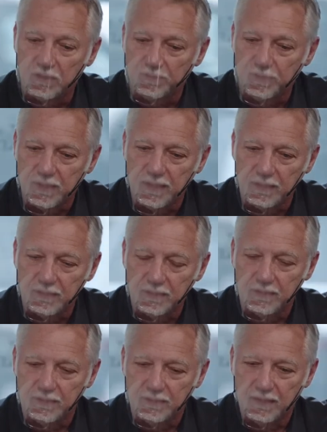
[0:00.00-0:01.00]
print
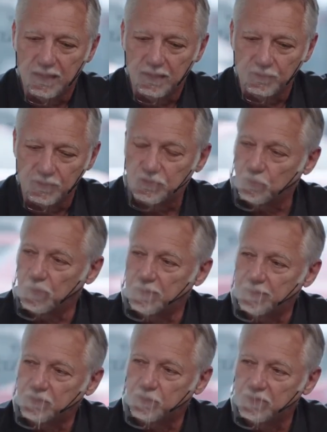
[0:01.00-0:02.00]
was 20
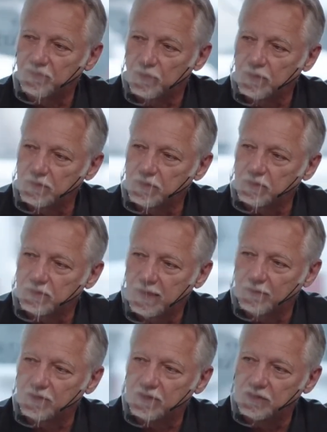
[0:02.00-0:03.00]
by 24 inches.
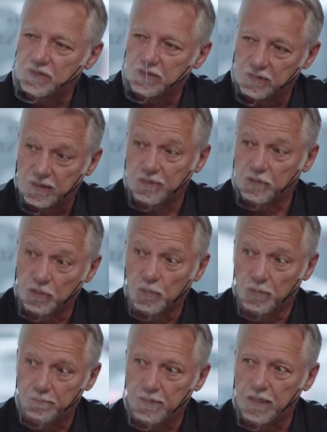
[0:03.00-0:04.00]
That was considered like you're
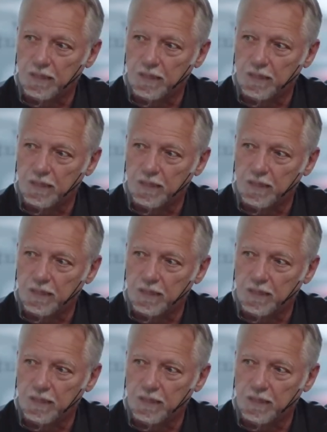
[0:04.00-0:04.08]
going big.